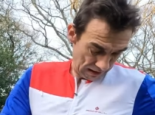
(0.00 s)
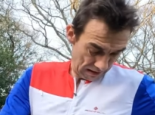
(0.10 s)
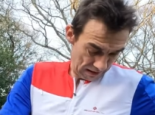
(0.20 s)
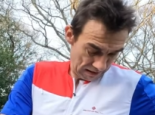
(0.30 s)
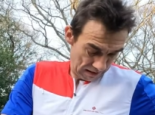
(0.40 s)

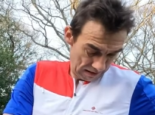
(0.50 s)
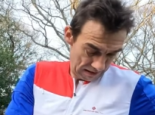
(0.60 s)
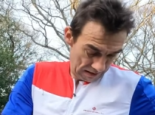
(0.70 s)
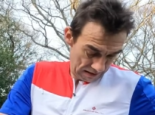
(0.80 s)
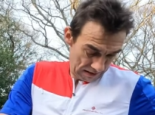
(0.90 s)

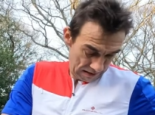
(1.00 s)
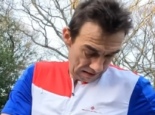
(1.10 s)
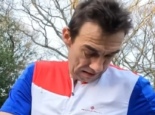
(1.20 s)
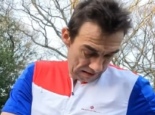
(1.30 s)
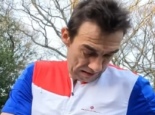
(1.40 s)

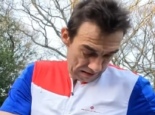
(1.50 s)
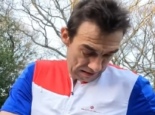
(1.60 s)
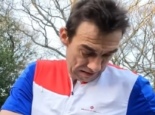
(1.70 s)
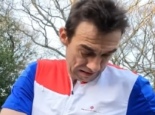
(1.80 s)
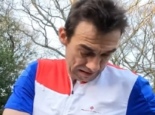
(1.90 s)

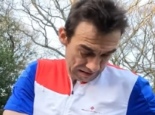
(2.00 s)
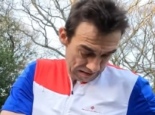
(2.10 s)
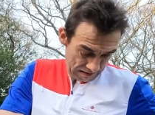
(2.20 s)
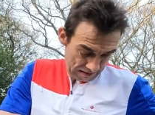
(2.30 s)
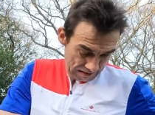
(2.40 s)

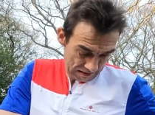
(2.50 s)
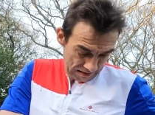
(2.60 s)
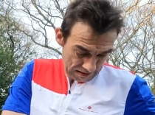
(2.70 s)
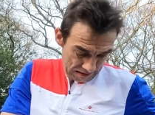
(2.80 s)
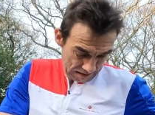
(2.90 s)

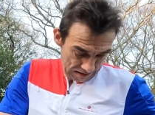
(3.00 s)
[no speech]